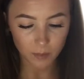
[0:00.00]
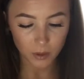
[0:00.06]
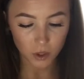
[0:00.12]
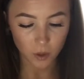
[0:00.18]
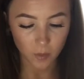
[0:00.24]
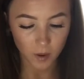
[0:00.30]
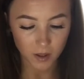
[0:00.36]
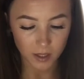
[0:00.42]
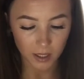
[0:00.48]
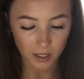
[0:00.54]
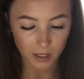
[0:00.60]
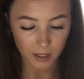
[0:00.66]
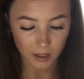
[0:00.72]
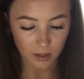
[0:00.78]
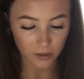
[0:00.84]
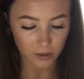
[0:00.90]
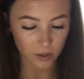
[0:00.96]
up 2 pairs of
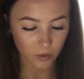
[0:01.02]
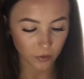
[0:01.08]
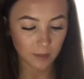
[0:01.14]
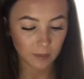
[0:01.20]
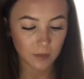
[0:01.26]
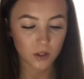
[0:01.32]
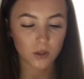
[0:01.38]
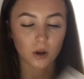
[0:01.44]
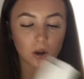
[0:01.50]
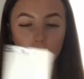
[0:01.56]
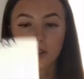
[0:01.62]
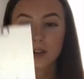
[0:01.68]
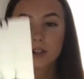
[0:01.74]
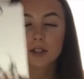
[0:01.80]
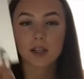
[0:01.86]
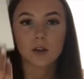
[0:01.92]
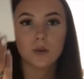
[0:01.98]
earrings, so I got
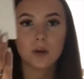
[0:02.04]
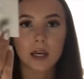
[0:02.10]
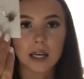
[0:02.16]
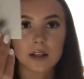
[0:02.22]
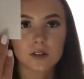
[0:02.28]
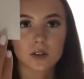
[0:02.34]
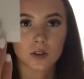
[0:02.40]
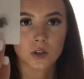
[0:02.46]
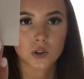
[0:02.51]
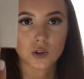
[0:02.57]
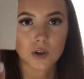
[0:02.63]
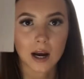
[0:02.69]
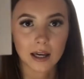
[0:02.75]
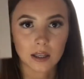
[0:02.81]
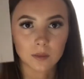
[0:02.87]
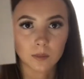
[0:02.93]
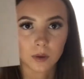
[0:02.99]
these little ASOS
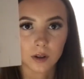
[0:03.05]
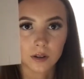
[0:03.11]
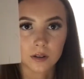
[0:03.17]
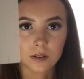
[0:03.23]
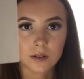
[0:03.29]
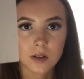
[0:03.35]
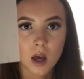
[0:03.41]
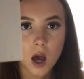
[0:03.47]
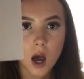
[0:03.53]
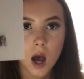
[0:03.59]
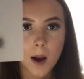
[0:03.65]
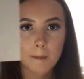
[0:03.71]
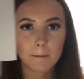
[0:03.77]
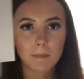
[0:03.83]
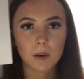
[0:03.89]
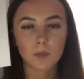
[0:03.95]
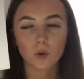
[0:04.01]
dragon ones.
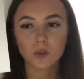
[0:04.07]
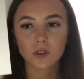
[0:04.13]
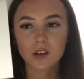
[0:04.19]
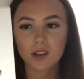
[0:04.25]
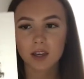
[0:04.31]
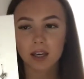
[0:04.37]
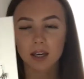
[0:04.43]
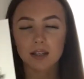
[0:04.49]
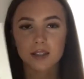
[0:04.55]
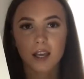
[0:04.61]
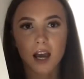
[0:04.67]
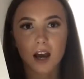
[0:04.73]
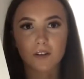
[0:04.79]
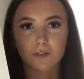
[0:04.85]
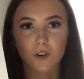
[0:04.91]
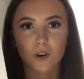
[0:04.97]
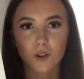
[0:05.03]
But my only thing is, like,
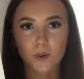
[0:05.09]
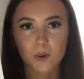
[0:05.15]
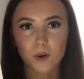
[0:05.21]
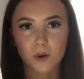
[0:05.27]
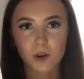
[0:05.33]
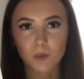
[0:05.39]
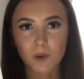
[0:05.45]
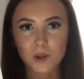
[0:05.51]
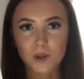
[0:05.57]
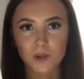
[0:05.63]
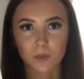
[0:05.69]
I thought they were going to be